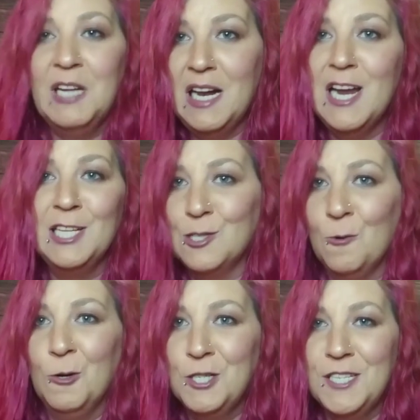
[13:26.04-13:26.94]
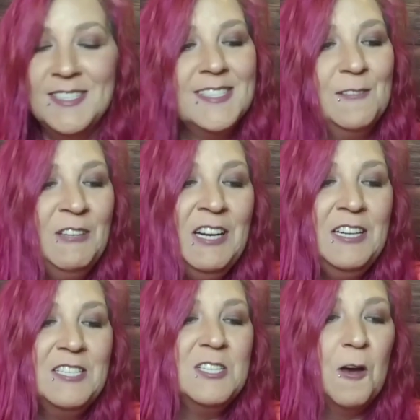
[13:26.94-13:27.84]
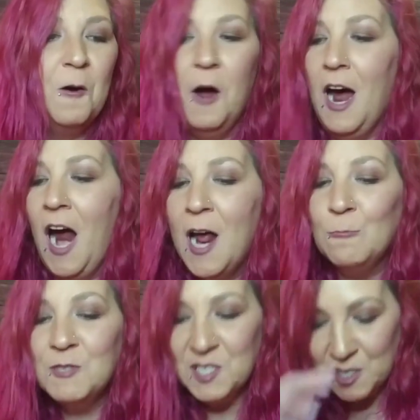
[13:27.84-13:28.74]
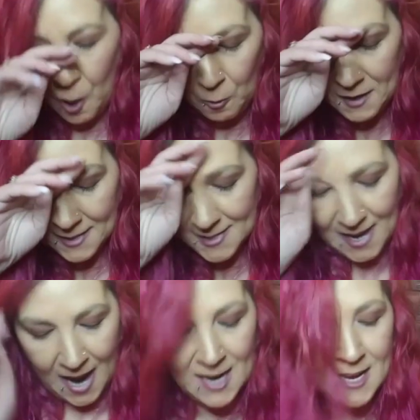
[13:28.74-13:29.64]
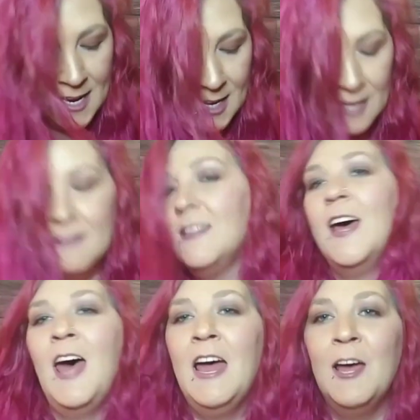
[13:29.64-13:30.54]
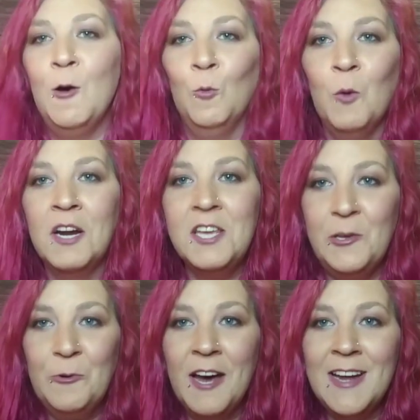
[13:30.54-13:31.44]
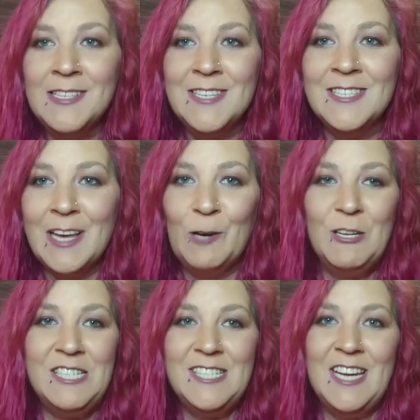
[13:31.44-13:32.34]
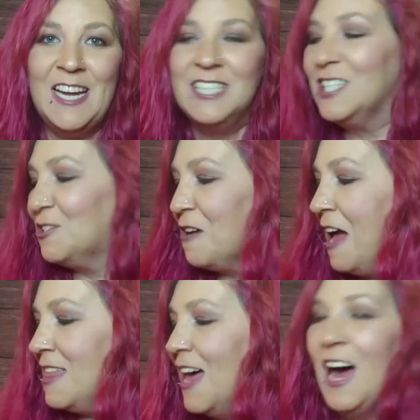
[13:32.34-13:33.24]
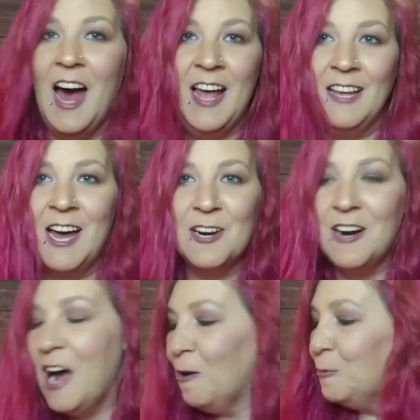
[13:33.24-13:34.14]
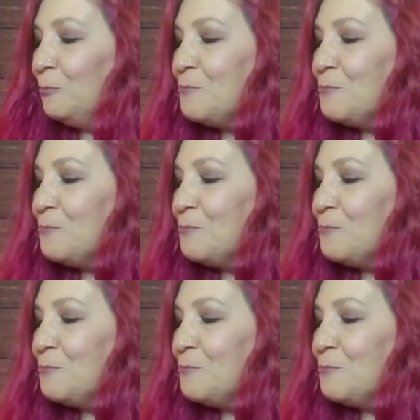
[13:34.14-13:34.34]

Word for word: It's gorgeous. So I am so excited that one of you guys is going to get to try that highlighter out,